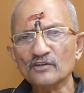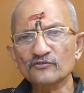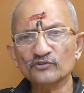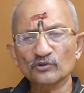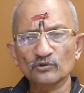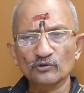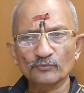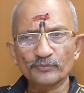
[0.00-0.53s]

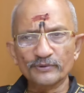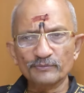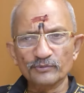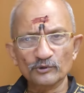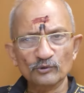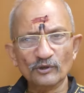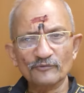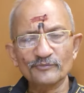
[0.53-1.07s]
So
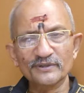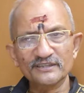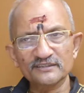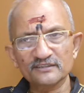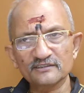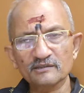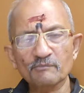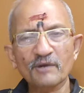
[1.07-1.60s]
people who have
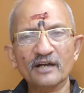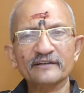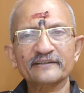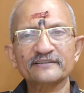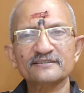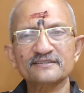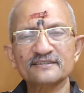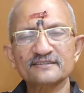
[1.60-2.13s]
been in the
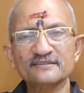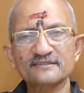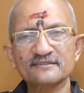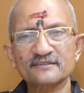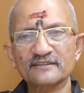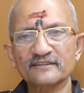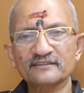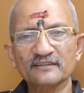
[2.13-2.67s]
market
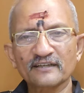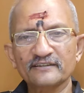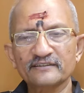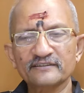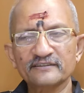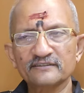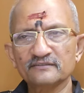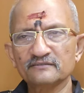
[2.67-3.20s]
since maybe